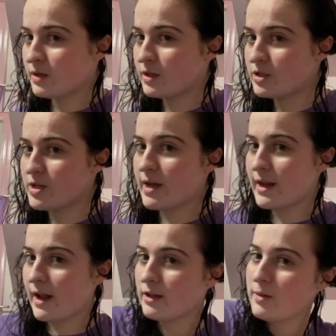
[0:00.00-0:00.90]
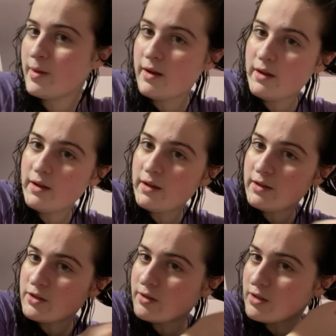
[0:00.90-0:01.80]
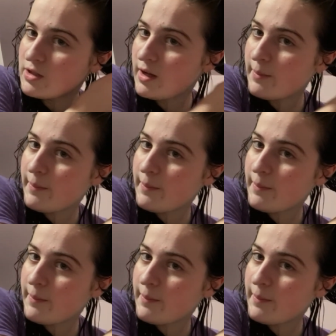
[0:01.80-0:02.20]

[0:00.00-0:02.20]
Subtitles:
Shake it out a little bit and scrunch it up.